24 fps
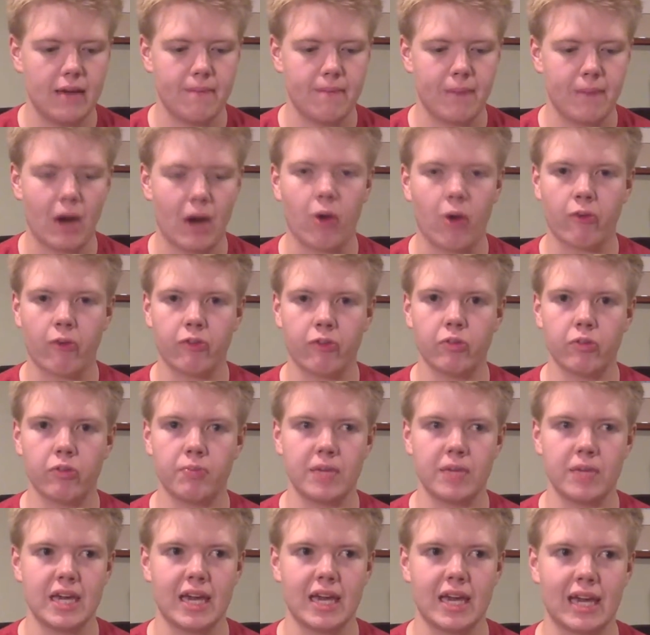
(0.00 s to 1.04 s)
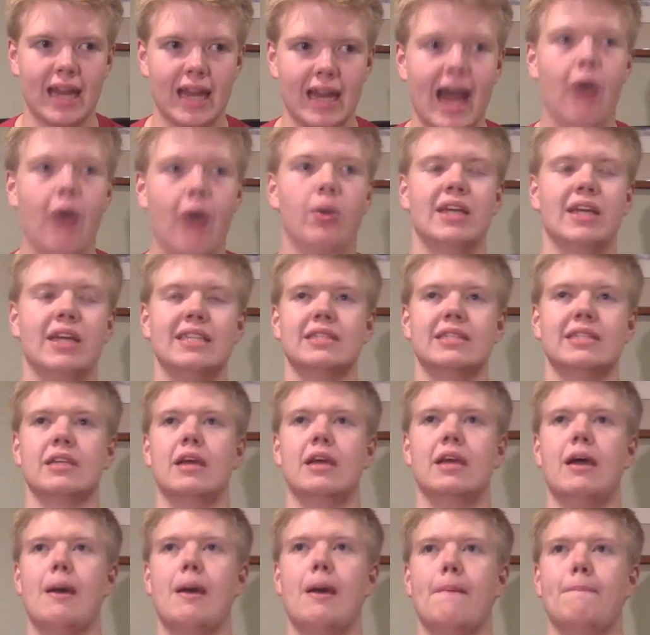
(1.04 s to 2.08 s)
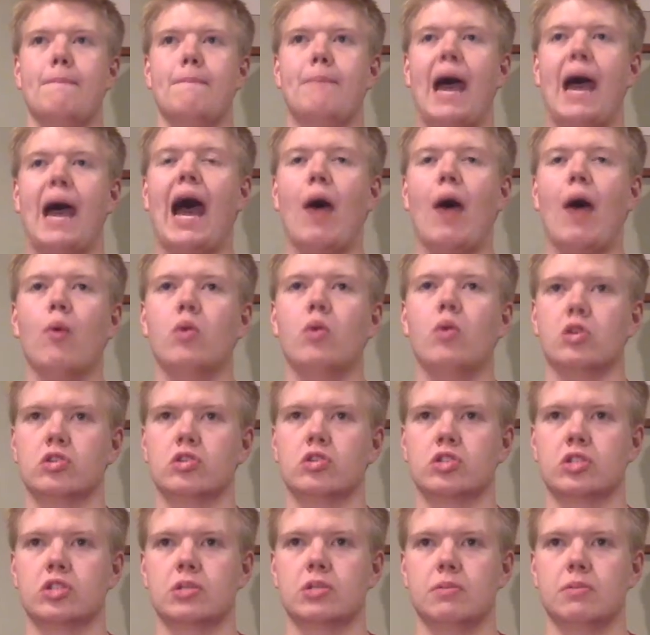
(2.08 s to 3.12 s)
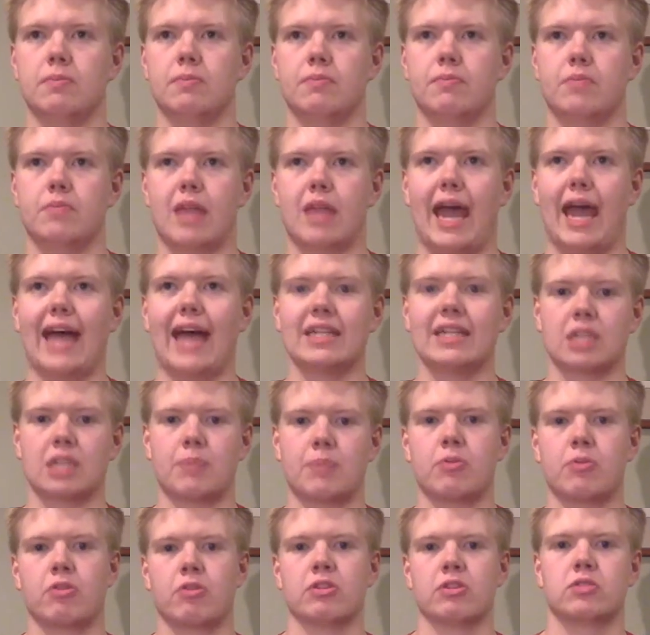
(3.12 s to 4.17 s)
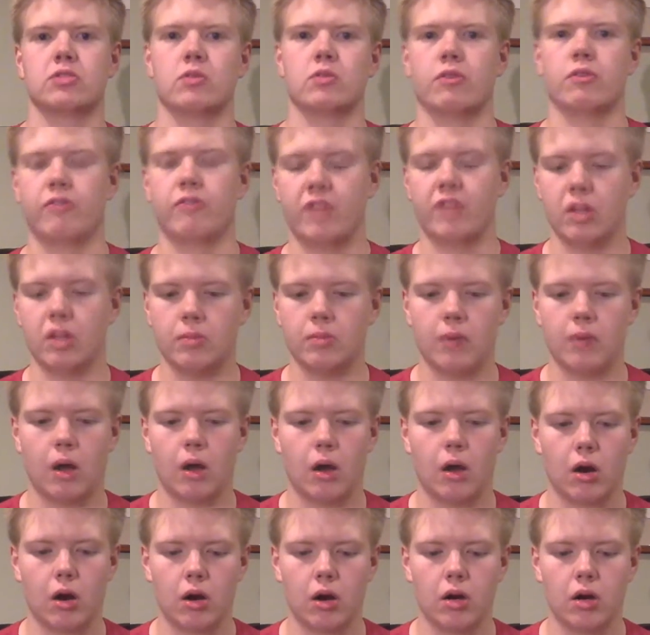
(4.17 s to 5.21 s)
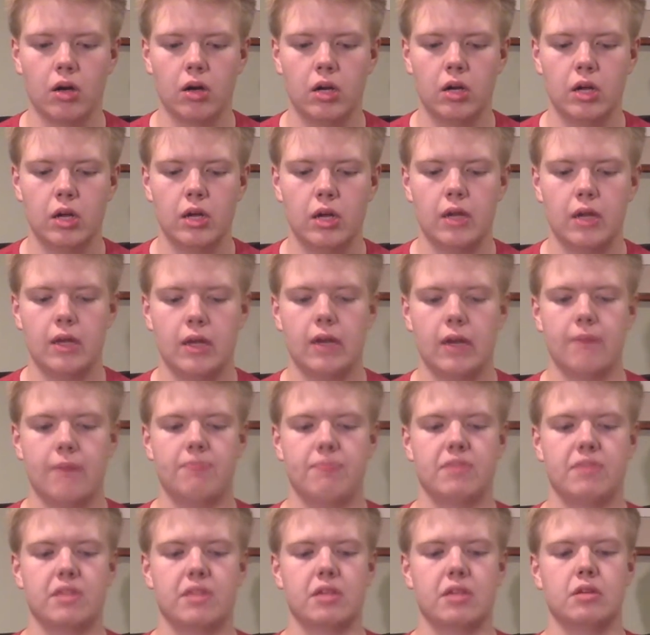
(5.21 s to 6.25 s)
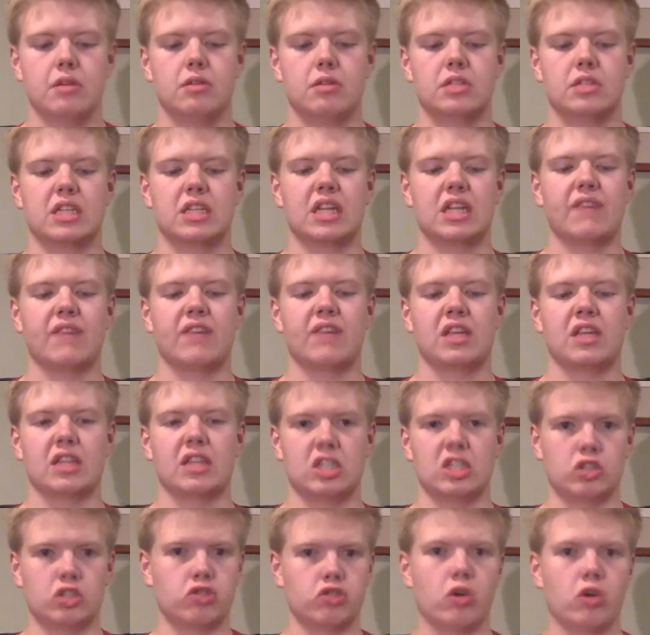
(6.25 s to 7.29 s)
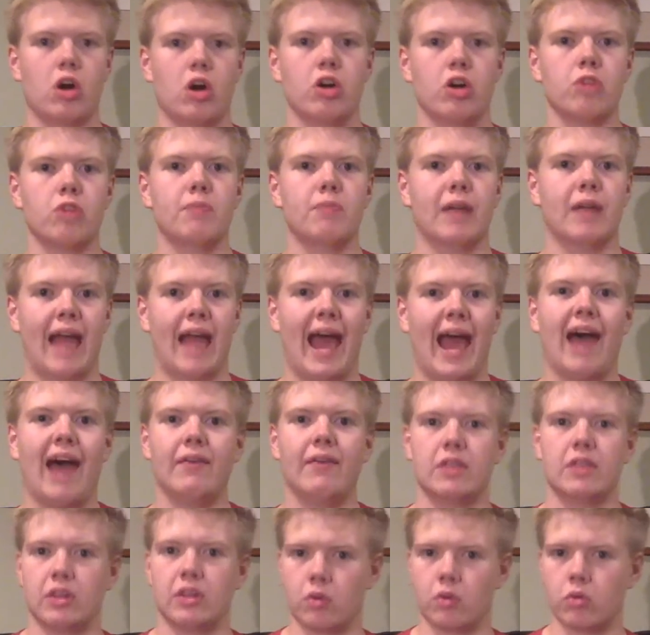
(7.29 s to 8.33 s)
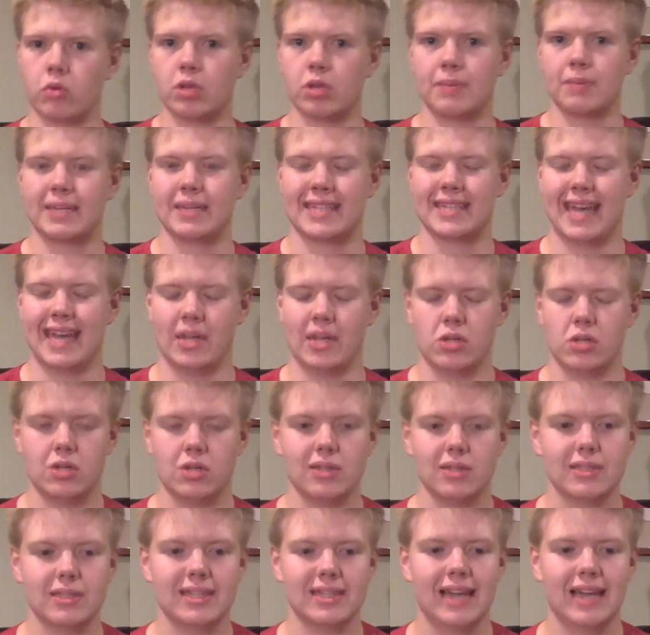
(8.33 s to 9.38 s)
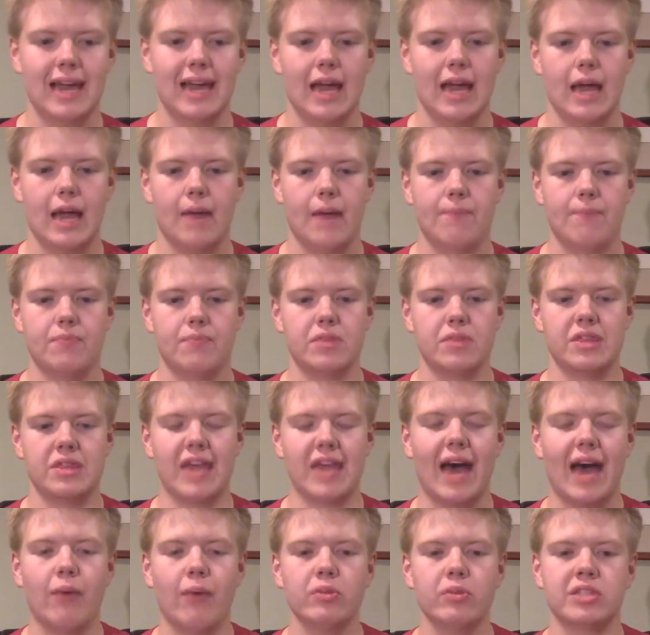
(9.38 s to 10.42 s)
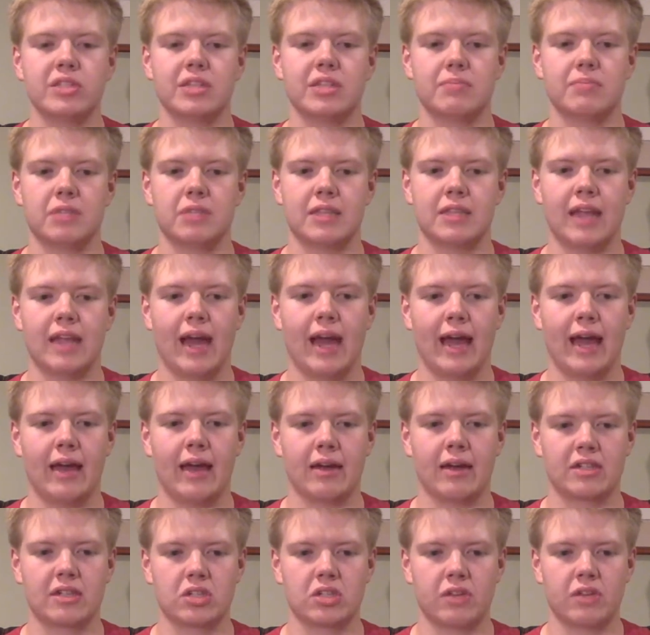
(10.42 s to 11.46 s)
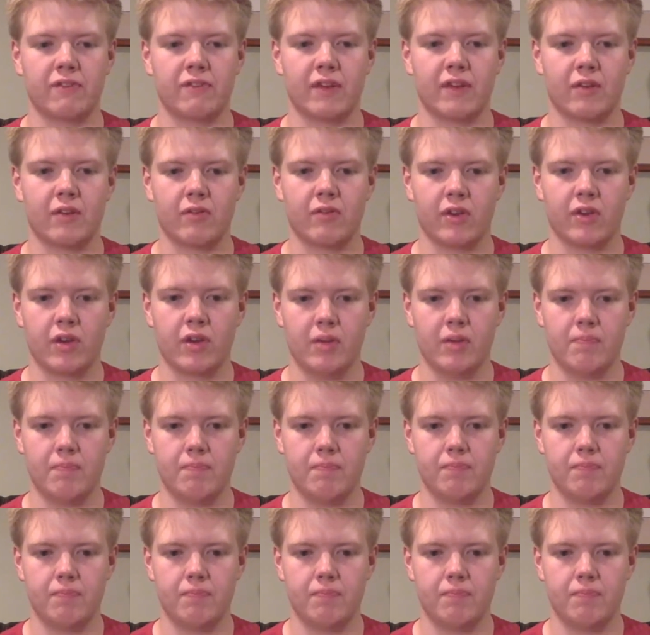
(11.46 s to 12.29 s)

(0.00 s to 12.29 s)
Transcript: powerful being, and how his powers, as they progress through the film, are significantly stronger but have their own limitations, that was something that I actually found very,